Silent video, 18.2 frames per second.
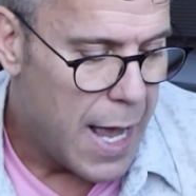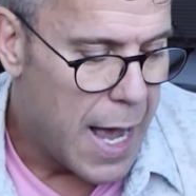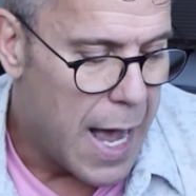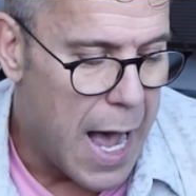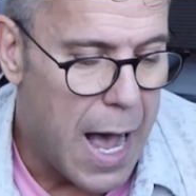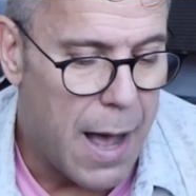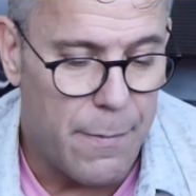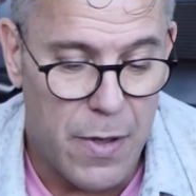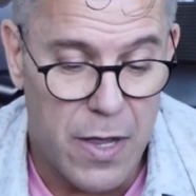
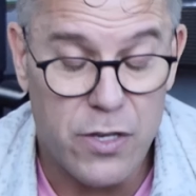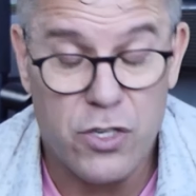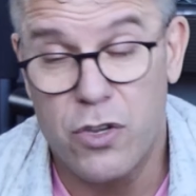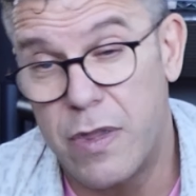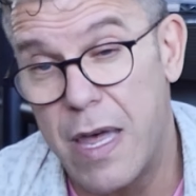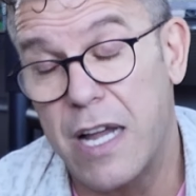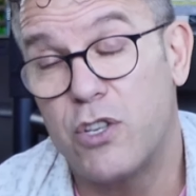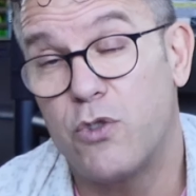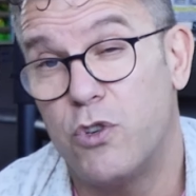Um, so
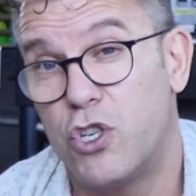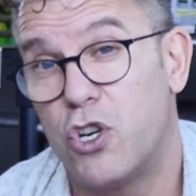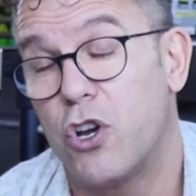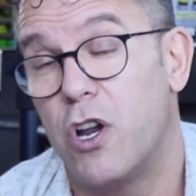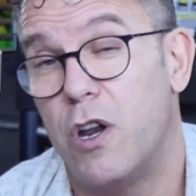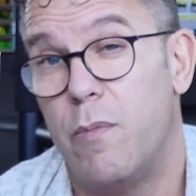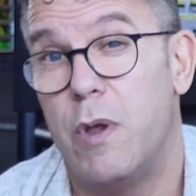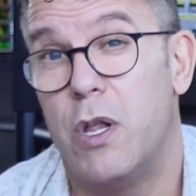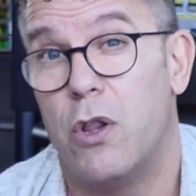that's what you're
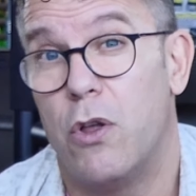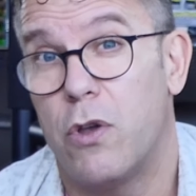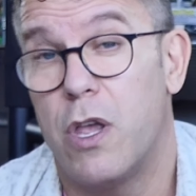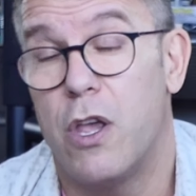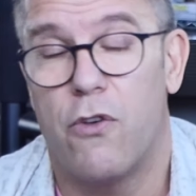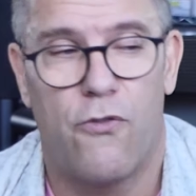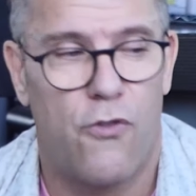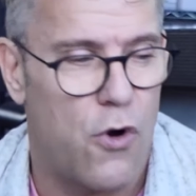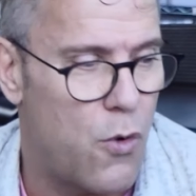gonna be
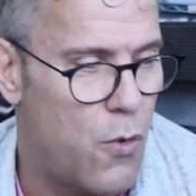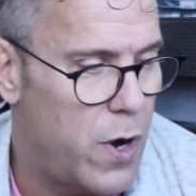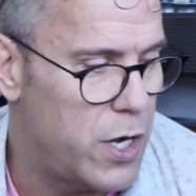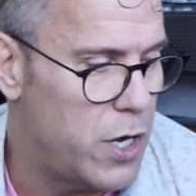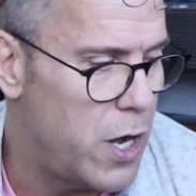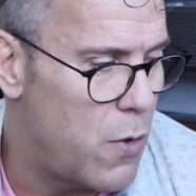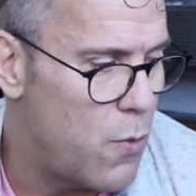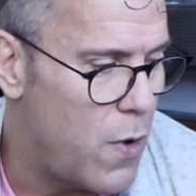looking for when,